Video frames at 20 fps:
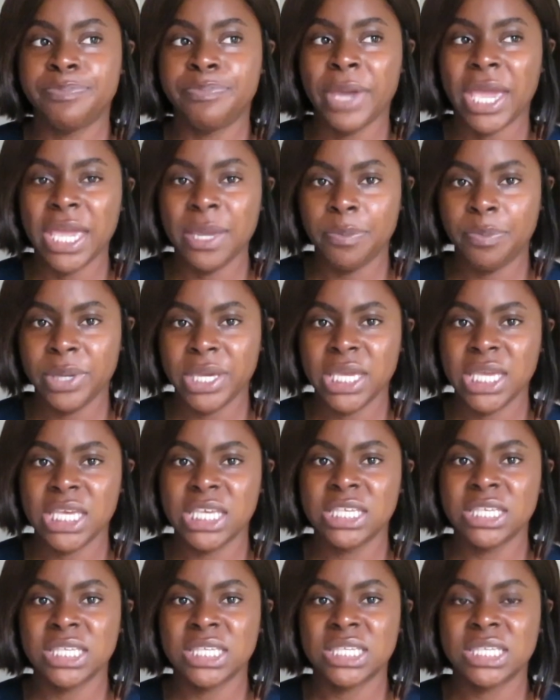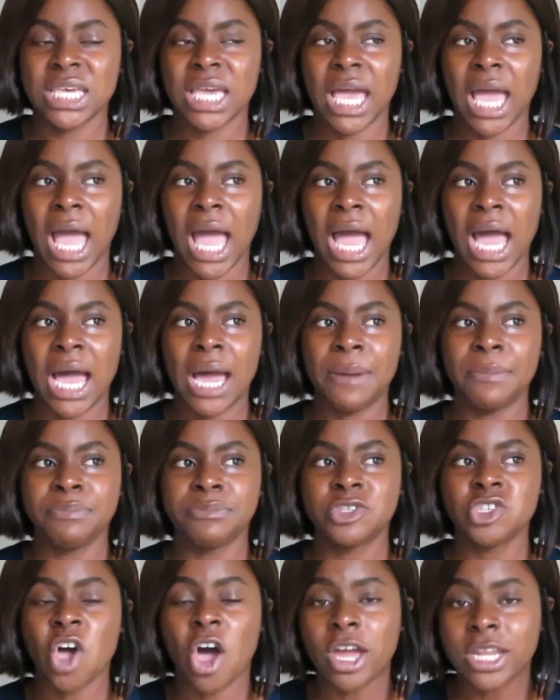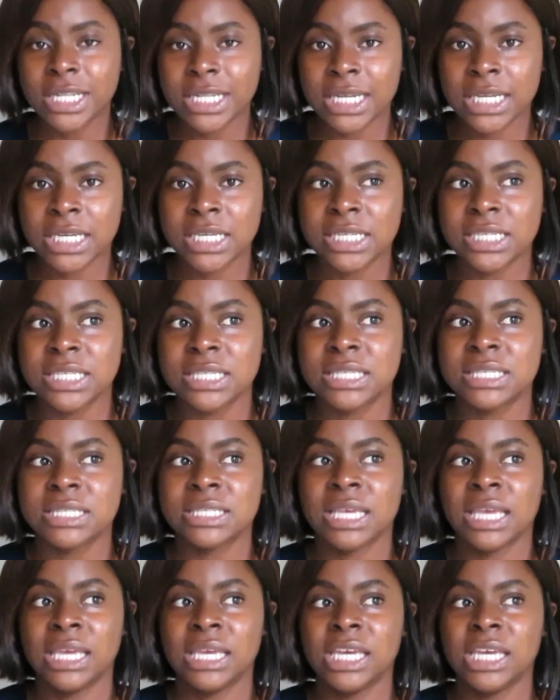babies, toddlers,